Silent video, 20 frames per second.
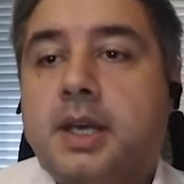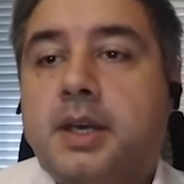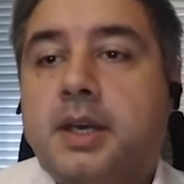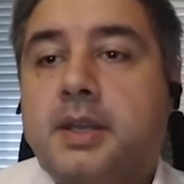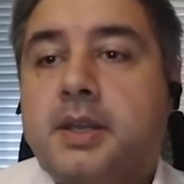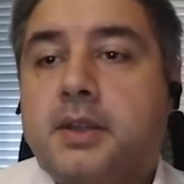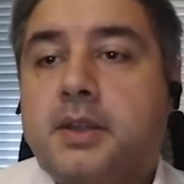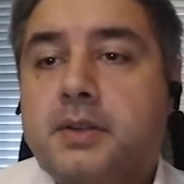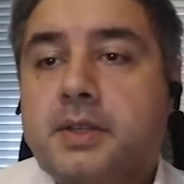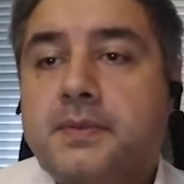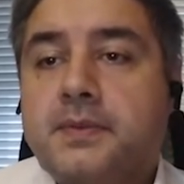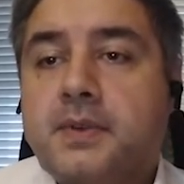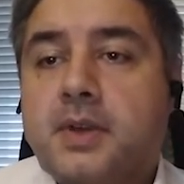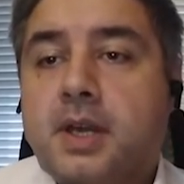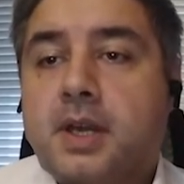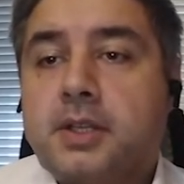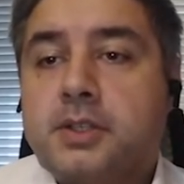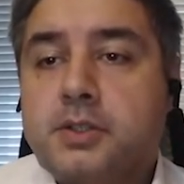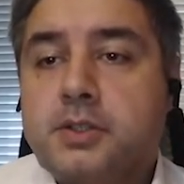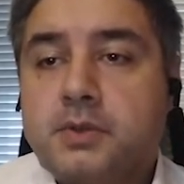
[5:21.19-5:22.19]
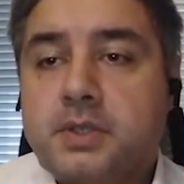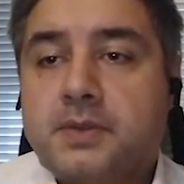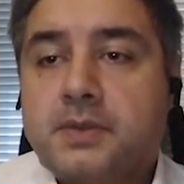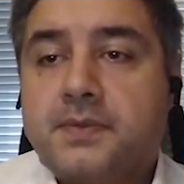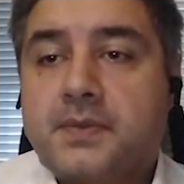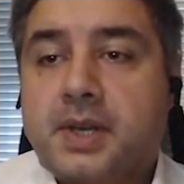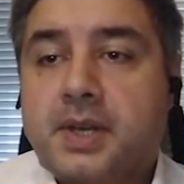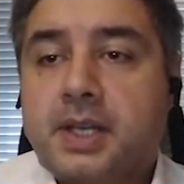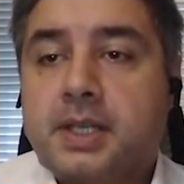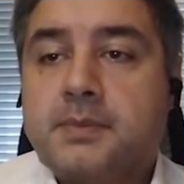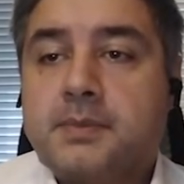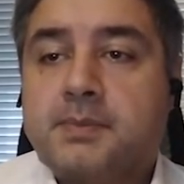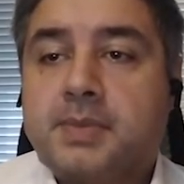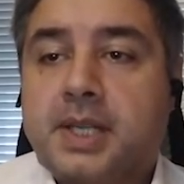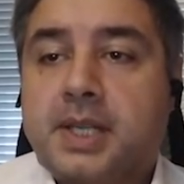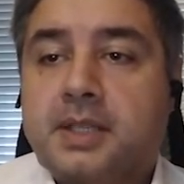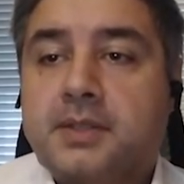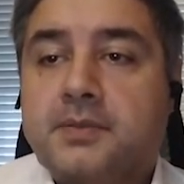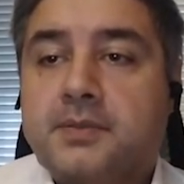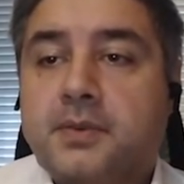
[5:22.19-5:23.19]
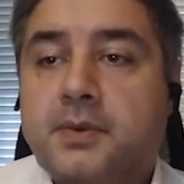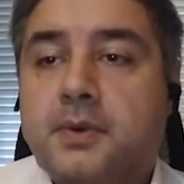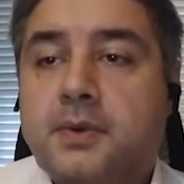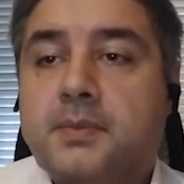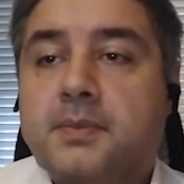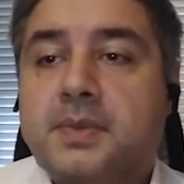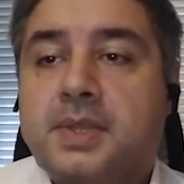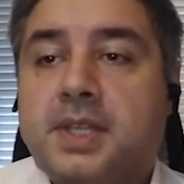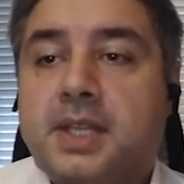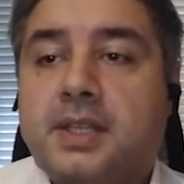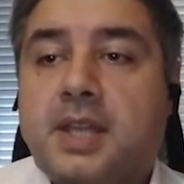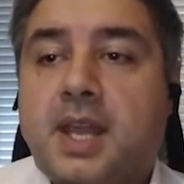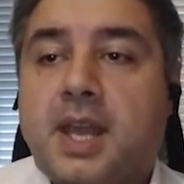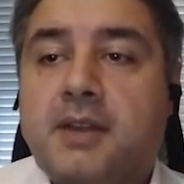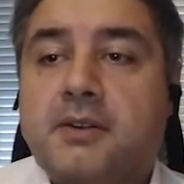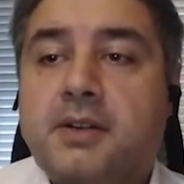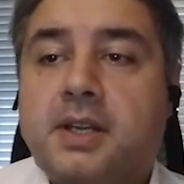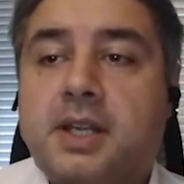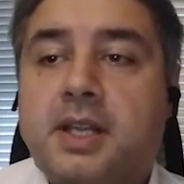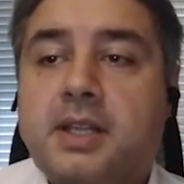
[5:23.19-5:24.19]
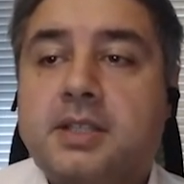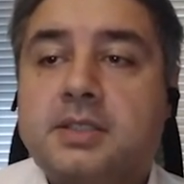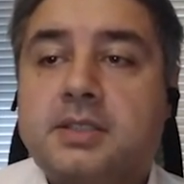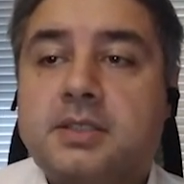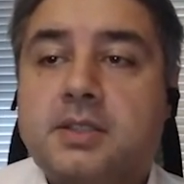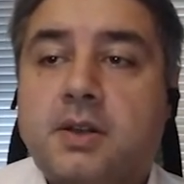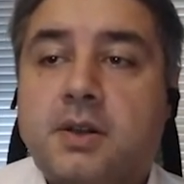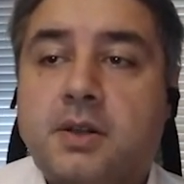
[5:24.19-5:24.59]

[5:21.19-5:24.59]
An unifying platform that aggregates